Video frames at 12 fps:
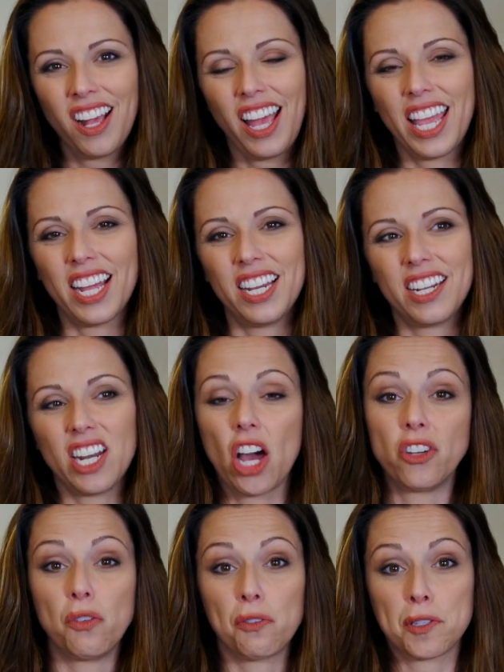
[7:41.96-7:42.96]
and
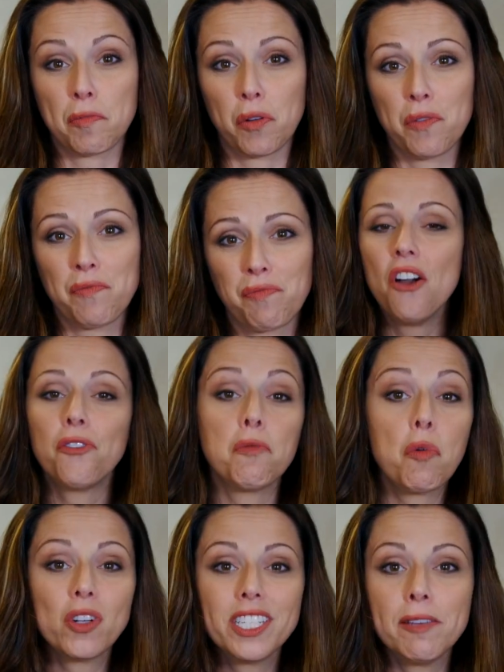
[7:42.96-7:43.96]
not noticeable. For
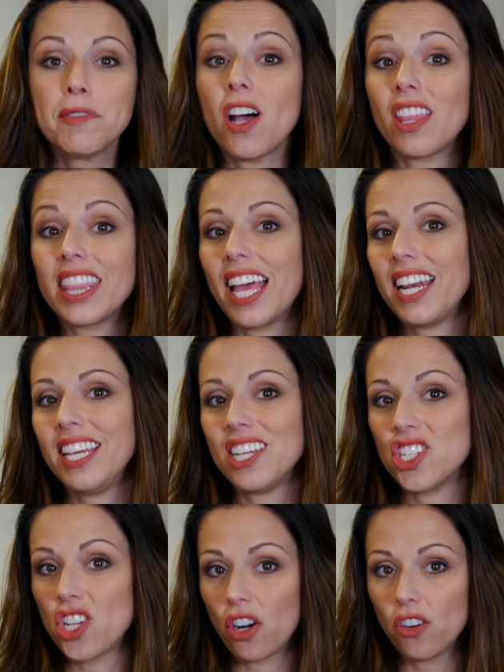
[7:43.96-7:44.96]
more tips on lighting
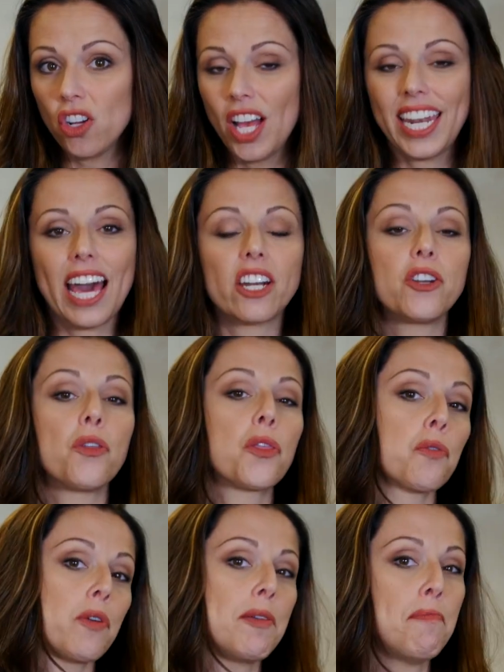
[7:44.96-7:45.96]
in general and how to do
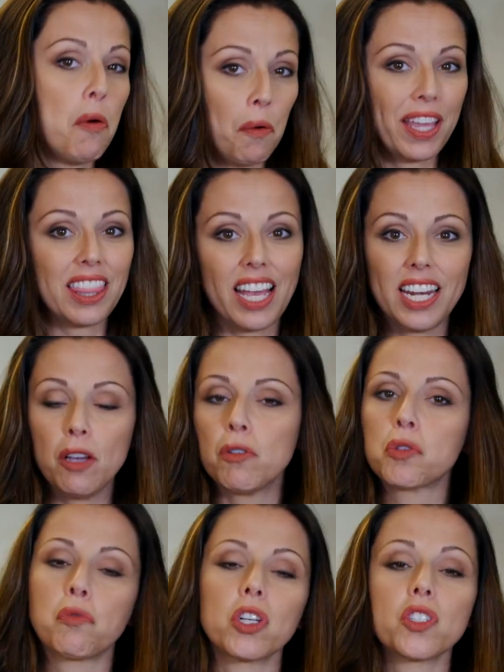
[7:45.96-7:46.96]
3-point lighting,
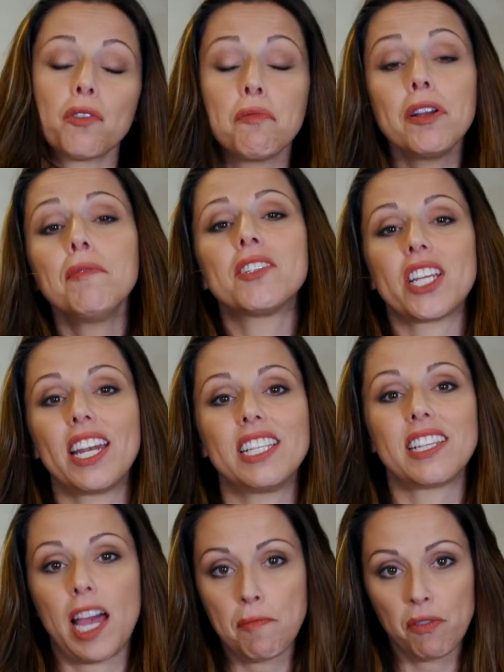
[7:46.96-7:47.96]
which works for pretty much any
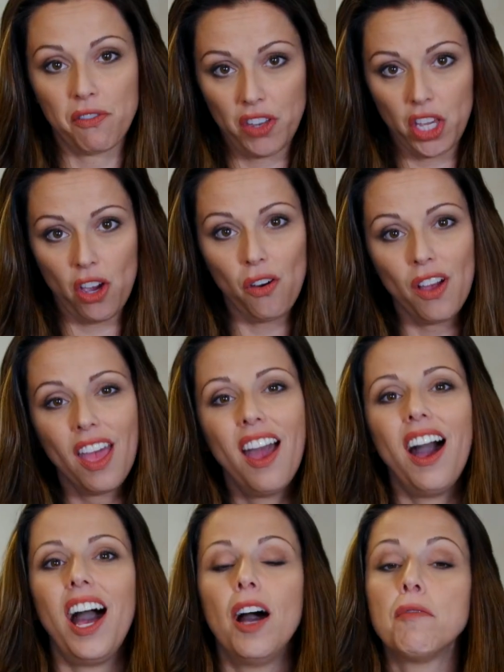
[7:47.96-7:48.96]
type of video,
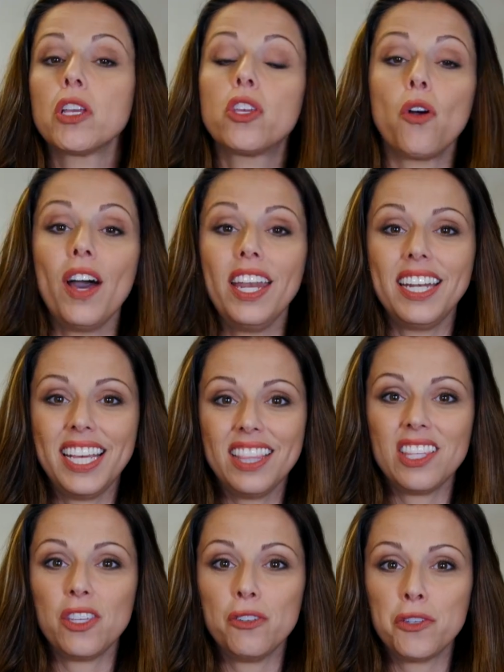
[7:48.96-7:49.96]
go ahead and hit
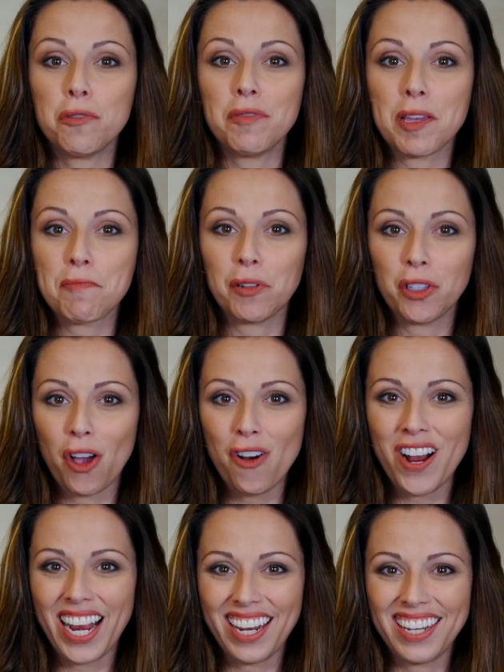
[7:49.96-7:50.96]
the YouTube link
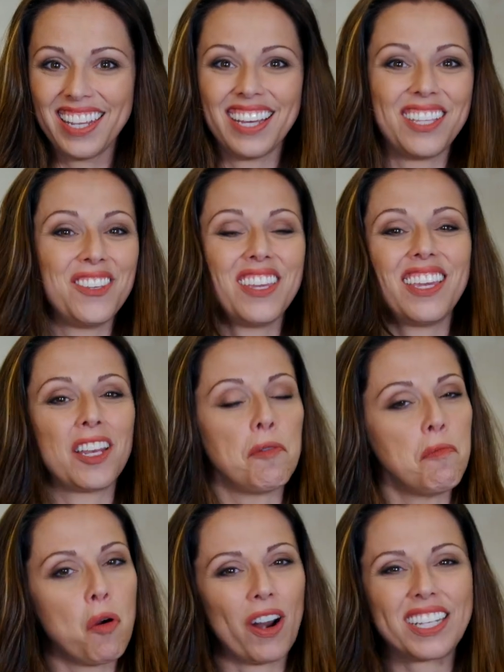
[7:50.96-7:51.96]
below, and you can get a
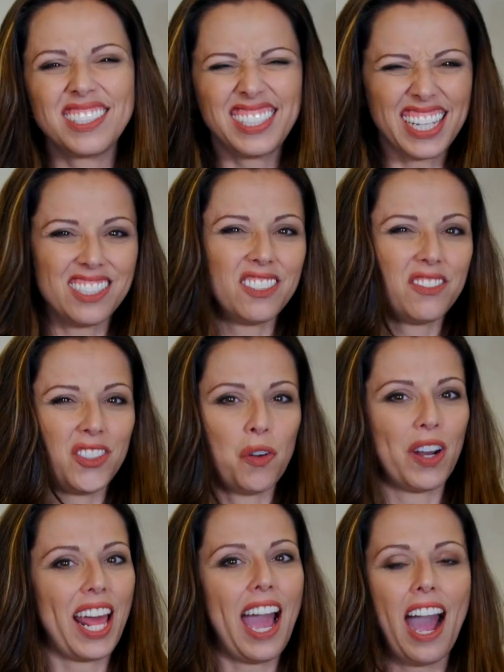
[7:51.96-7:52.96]
more extensive view
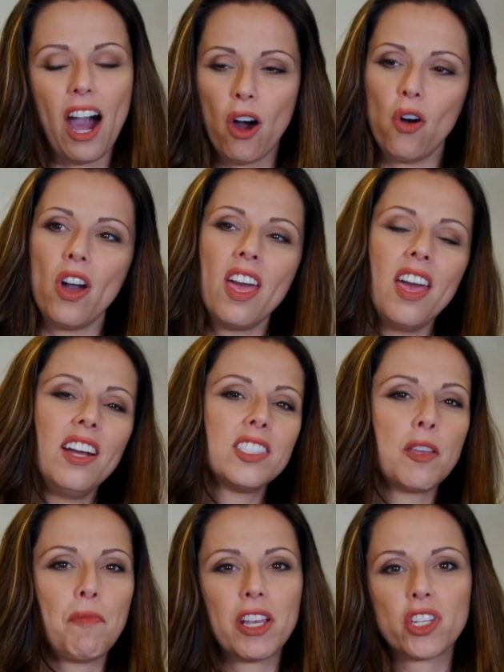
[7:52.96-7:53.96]
on how
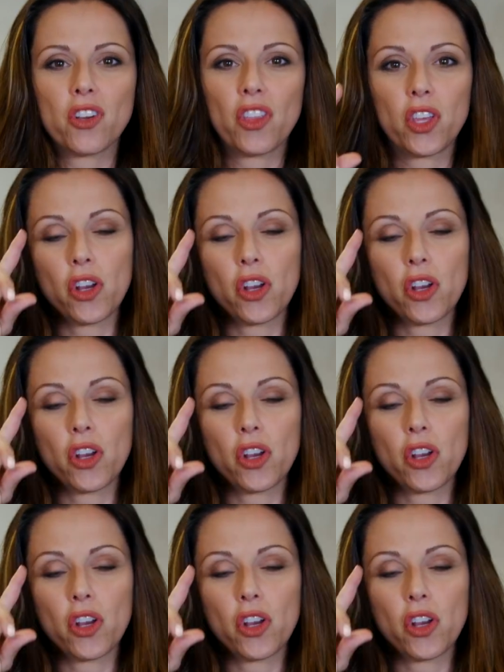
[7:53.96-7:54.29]
to make sure that